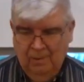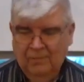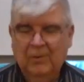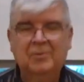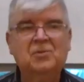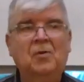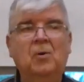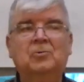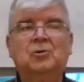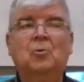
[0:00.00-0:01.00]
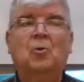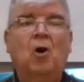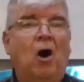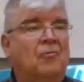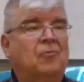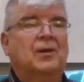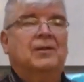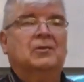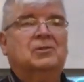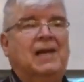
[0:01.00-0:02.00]
Those folks who were offering
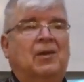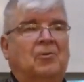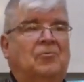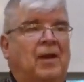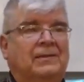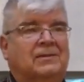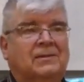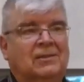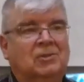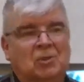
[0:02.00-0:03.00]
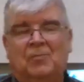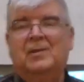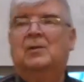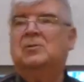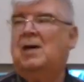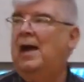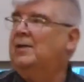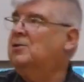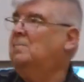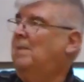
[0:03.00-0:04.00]
those sacrifices and serving those
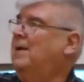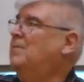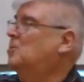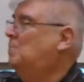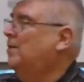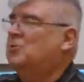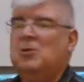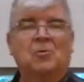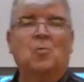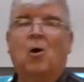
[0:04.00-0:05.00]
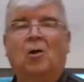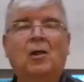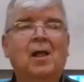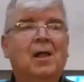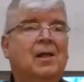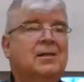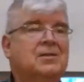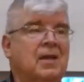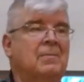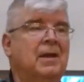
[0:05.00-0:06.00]
gods and painting those pictures on the wall
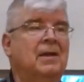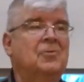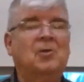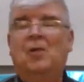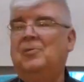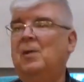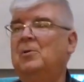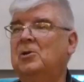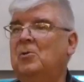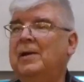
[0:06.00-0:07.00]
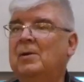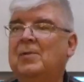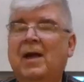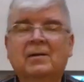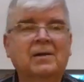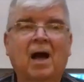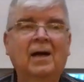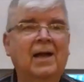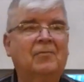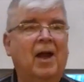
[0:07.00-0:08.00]
seemingly thought they were doing it without
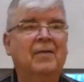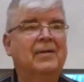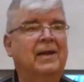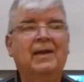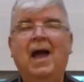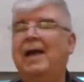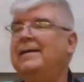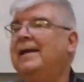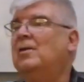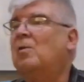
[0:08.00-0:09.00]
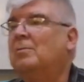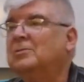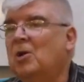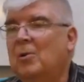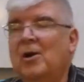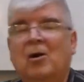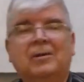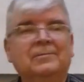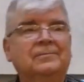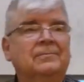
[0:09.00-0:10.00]
God ever having any idea what was going on.